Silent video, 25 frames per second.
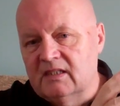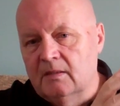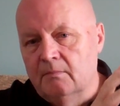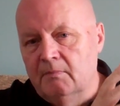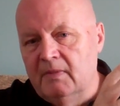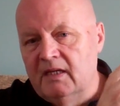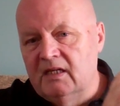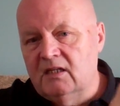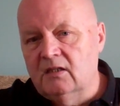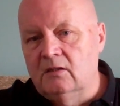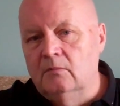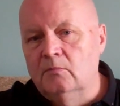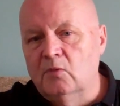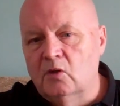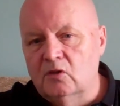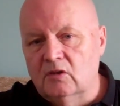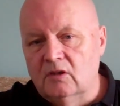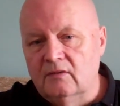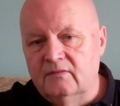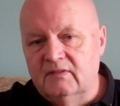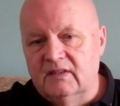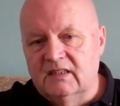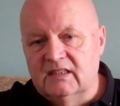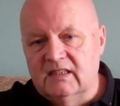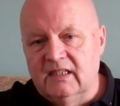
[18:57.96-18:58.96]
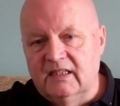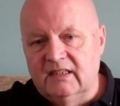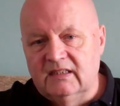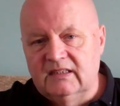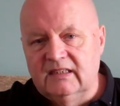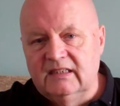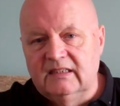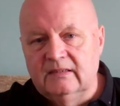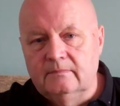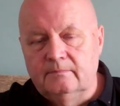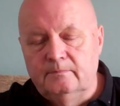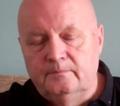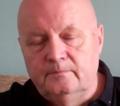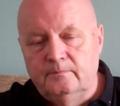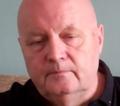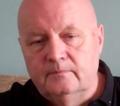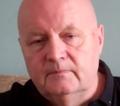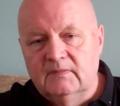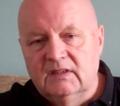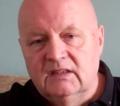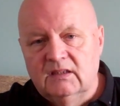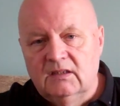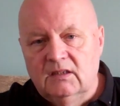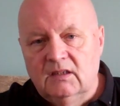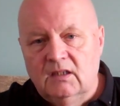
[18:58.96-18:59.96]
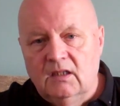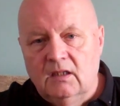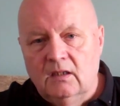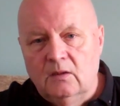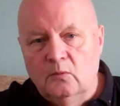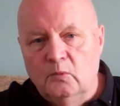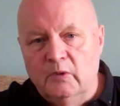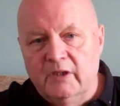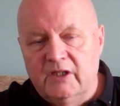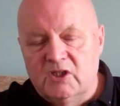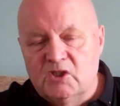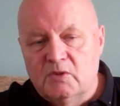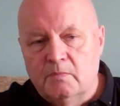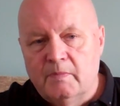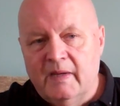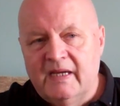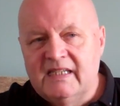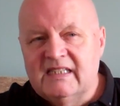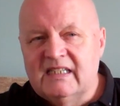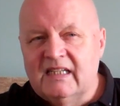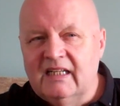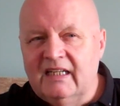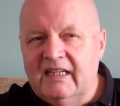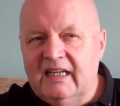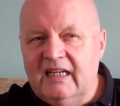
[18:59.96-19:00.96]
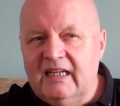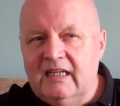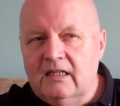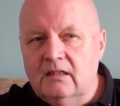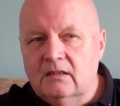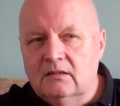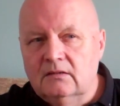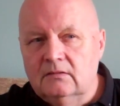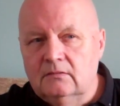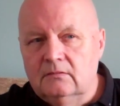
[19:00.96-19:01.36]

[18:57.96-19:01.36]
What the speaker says: medical model of dyslexia, which basically